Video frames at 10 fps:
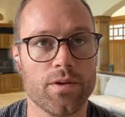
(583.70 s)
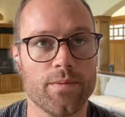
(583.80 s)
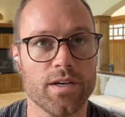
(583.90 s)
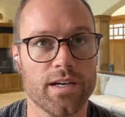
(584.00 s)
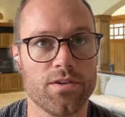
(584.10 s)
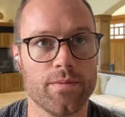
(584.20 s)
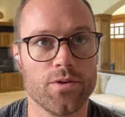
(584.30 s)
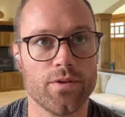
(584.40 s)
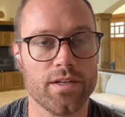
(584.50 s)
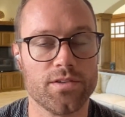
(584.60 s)
the
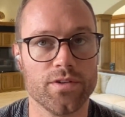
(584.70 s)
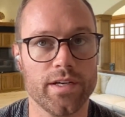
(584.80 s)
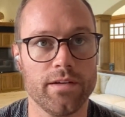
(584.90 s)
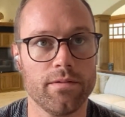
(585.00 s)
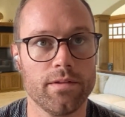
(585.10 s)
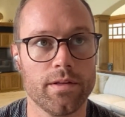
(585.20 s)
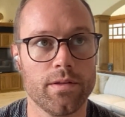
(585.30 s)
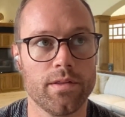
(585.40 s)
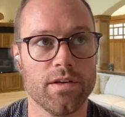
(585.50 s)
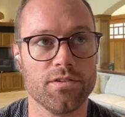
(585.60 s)
crypto
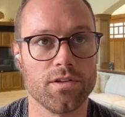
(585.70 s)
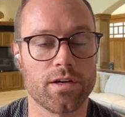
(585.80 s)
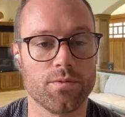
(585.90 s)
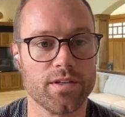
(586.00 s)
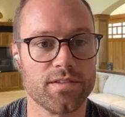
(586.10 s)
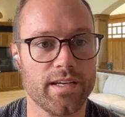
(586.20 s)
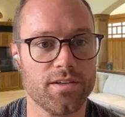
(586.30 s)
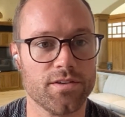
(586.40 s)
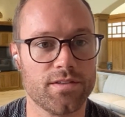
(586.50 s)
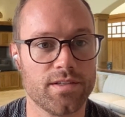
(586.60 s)
industry, there's a lot of
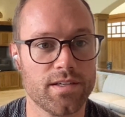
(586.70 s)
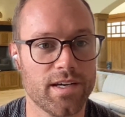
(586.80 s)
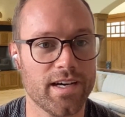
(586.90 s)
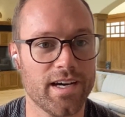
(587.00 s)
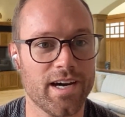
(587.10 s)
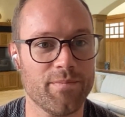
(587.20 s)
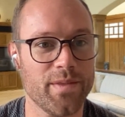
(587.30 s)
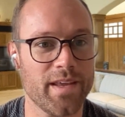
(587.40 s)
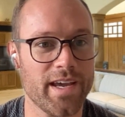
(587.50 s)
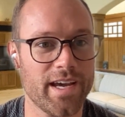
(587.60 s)
risk takers,
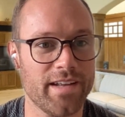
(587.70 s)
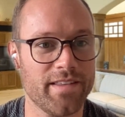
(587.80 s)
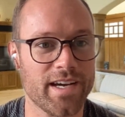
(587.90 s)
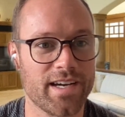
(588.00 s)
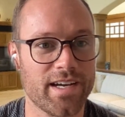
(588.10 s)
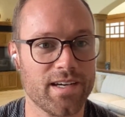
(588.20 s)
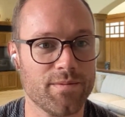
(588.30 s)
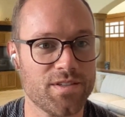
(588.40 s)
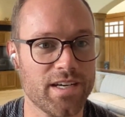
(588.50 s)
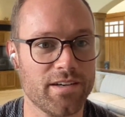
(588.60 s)
and that
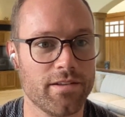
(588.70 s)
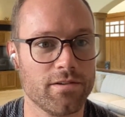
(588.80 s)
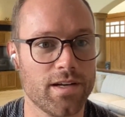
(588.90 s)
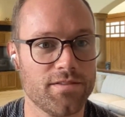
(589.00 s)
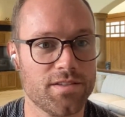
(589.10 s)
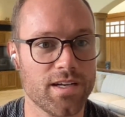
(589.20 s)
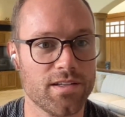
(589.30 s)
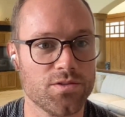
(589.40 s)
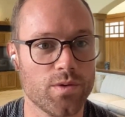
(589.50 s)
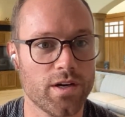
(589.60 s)
kind of comes down to their
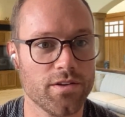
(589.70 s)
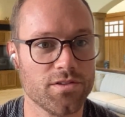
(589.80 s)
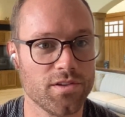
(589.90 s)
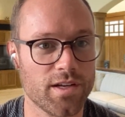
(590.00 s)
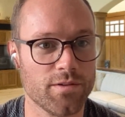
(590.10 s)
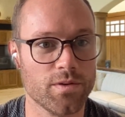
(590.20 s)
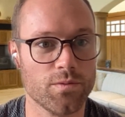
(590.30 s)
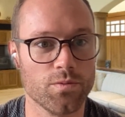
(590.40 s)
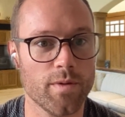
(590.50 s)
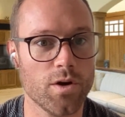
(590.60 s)
lifestyle as well. There's a
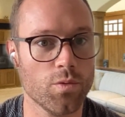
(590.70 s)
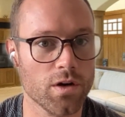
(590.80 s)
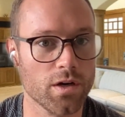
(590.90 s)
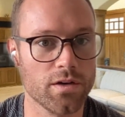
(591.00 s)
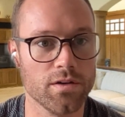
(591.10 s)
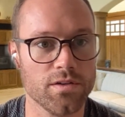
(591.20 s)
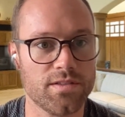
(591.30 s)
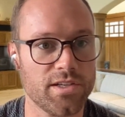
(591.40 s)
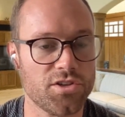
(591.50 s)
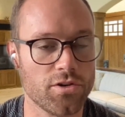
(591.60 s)
lot of remote
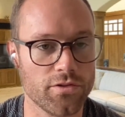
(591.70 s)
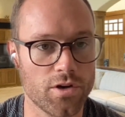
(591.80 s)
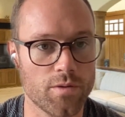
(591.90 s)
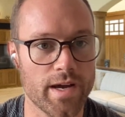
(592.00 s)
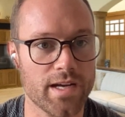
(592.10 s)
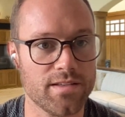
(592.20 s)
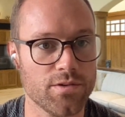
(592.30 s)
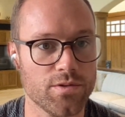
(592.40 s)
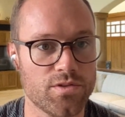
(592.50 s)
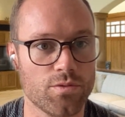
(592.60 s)
workers, digital
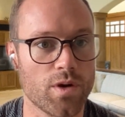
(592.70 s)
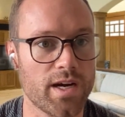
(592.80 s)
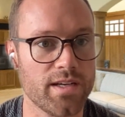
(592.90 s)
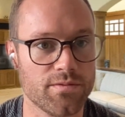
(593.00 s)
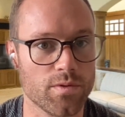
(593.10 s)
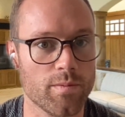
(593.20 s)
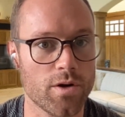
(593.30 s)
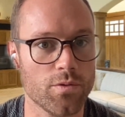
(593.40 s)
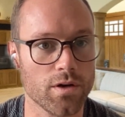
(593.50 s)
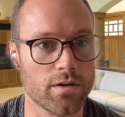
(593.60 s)
nomads. It was the rise
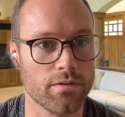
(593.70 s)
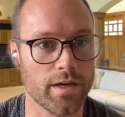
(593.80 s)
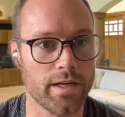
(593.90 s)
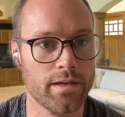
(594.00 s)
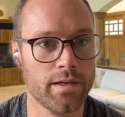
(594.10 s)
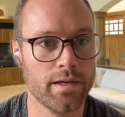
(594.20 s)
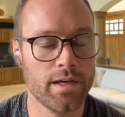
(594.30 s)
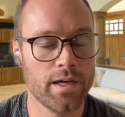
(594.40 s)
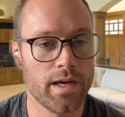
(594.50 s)
of remote work, right?